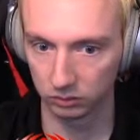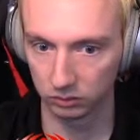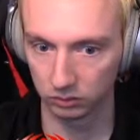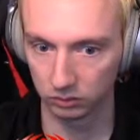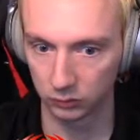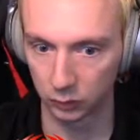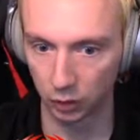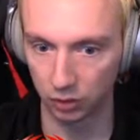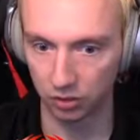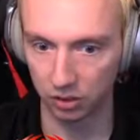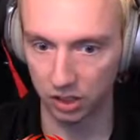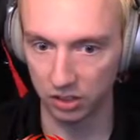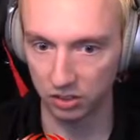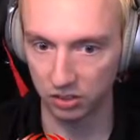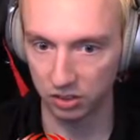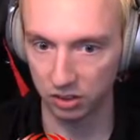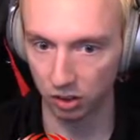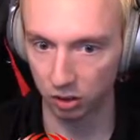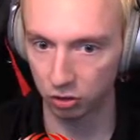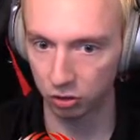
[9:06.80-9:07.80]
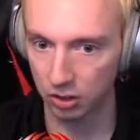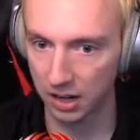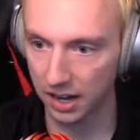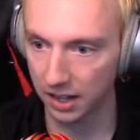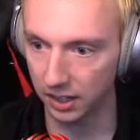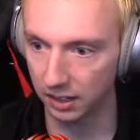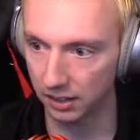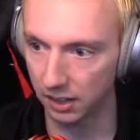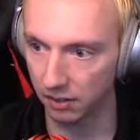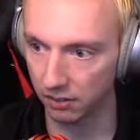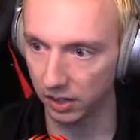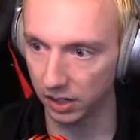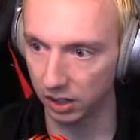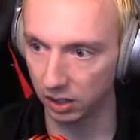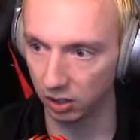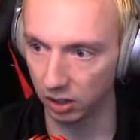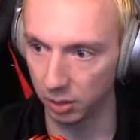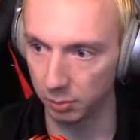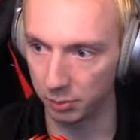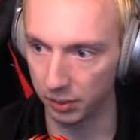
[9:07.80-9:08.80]
Once again, still tracking that
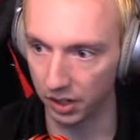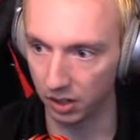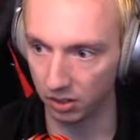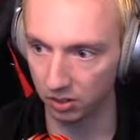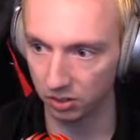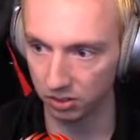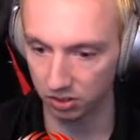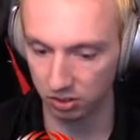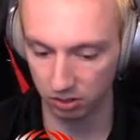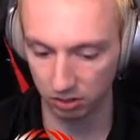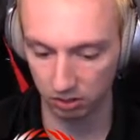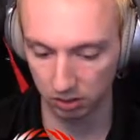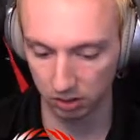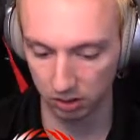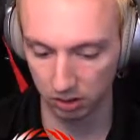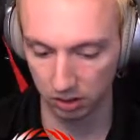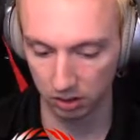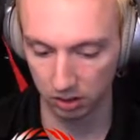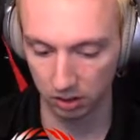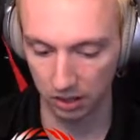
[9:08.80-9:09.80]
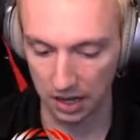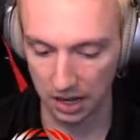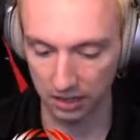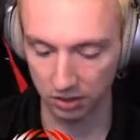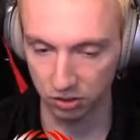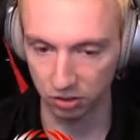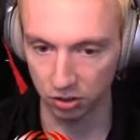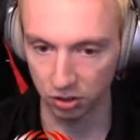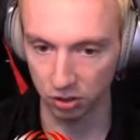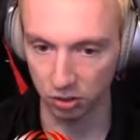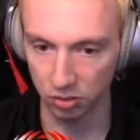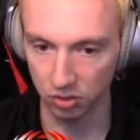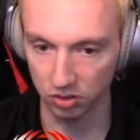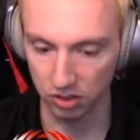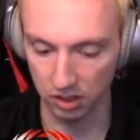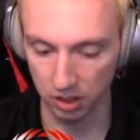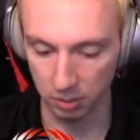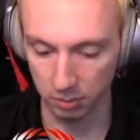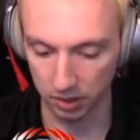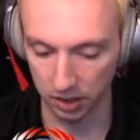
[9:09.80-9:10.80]
radial inbound. At 2
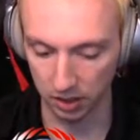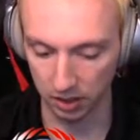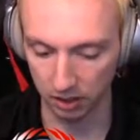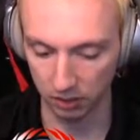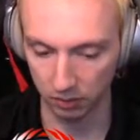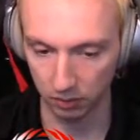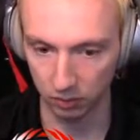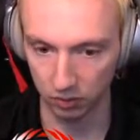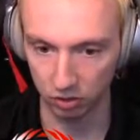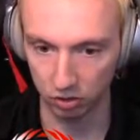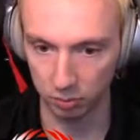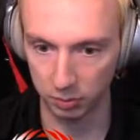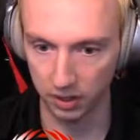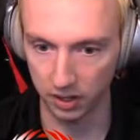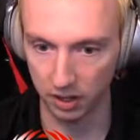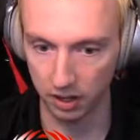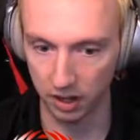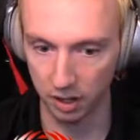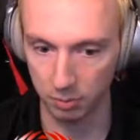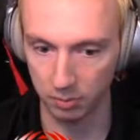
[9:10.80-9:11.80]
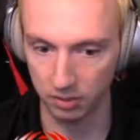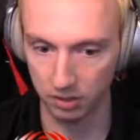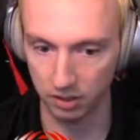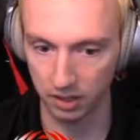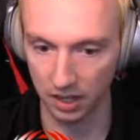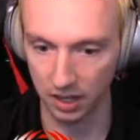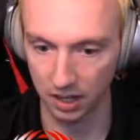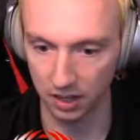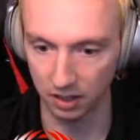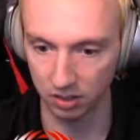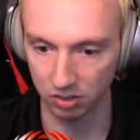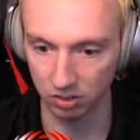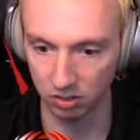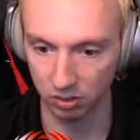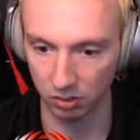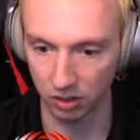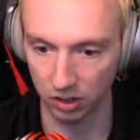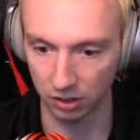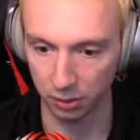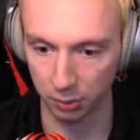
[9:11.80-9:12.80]
DME, we should be at our MDA. So
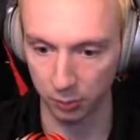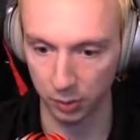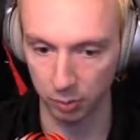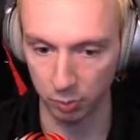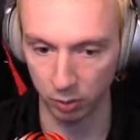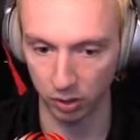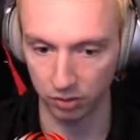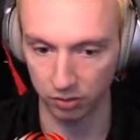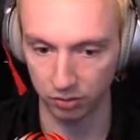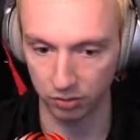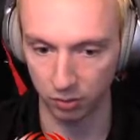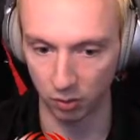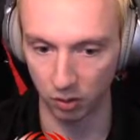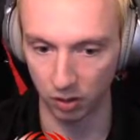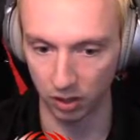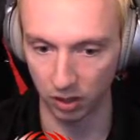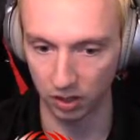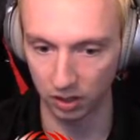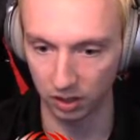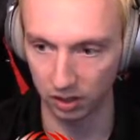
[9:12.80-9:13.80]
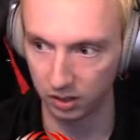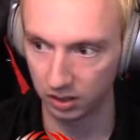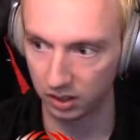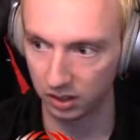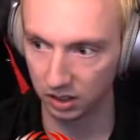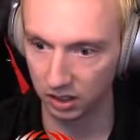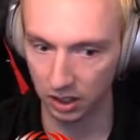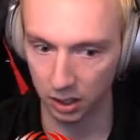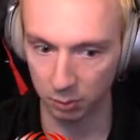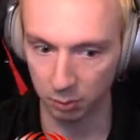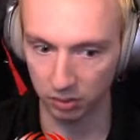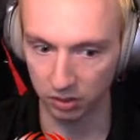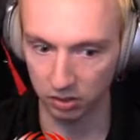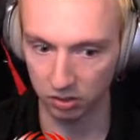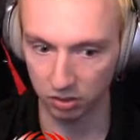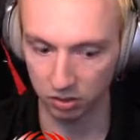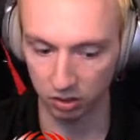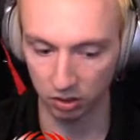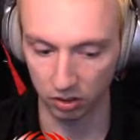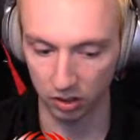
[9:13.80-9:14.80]
we're at 3.4. Airplane's
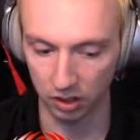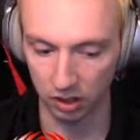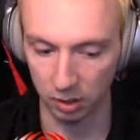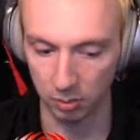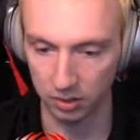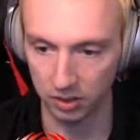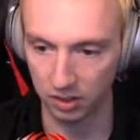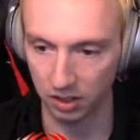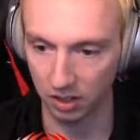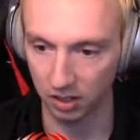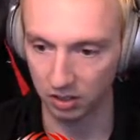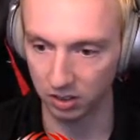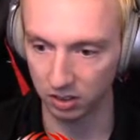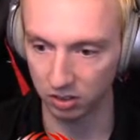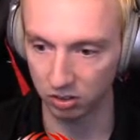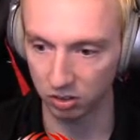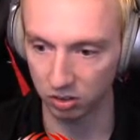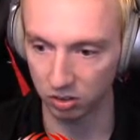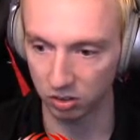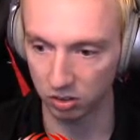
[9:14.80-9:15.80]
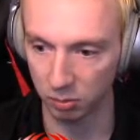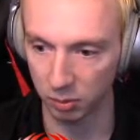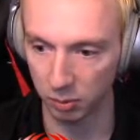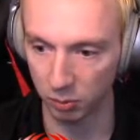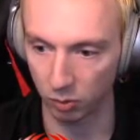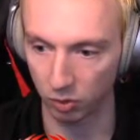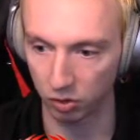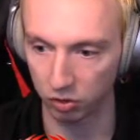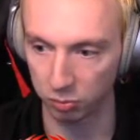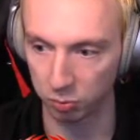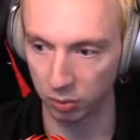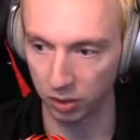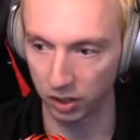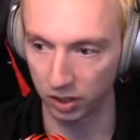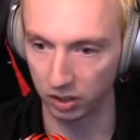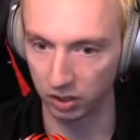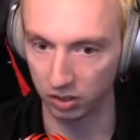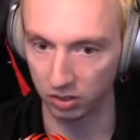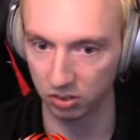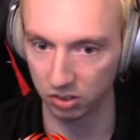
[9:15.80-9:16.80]
slowly coming down here, so just a bit more
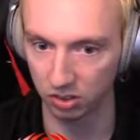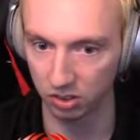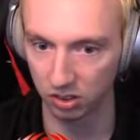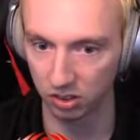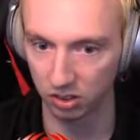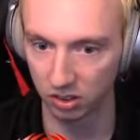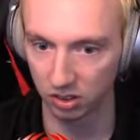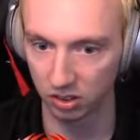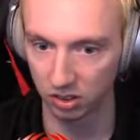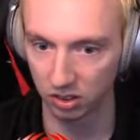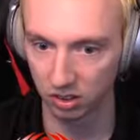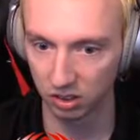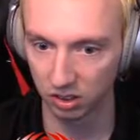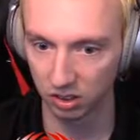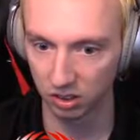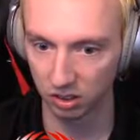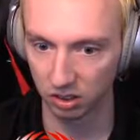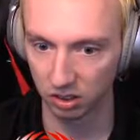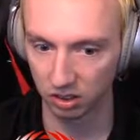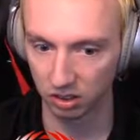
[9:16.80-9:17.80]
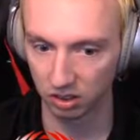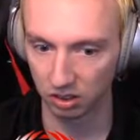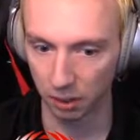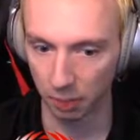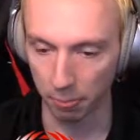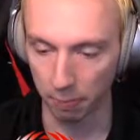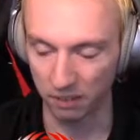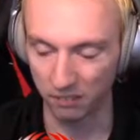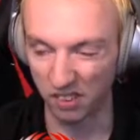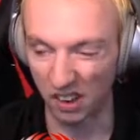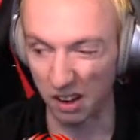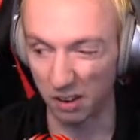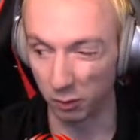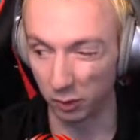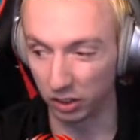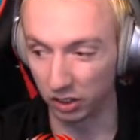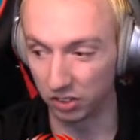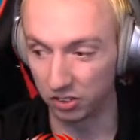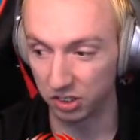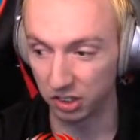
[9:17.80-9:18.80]
spoilers. If I
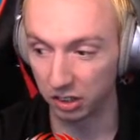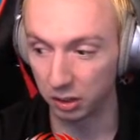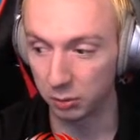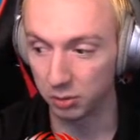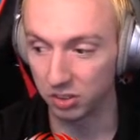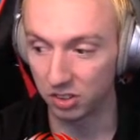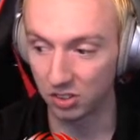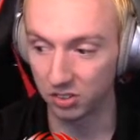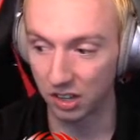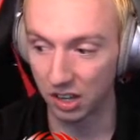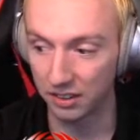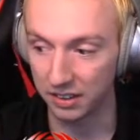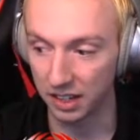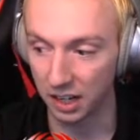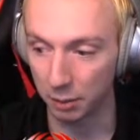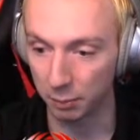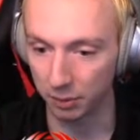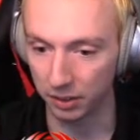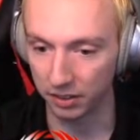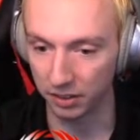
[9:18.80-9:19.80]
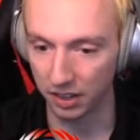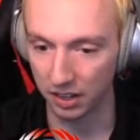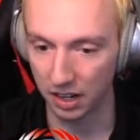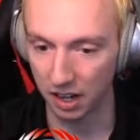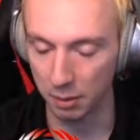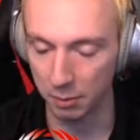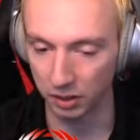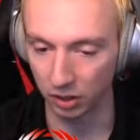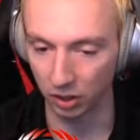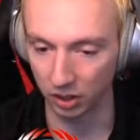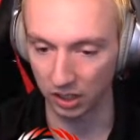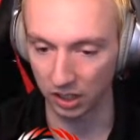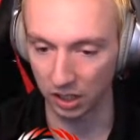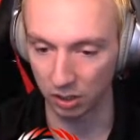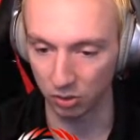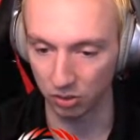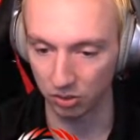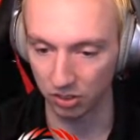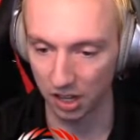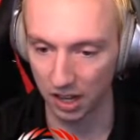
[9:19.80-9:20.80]
realistically was inside the airplane right now, I'd be looking
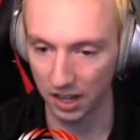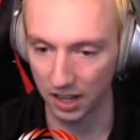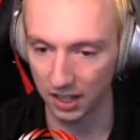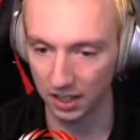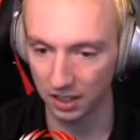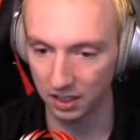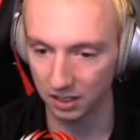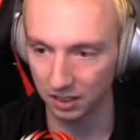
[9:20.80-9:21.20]
outside.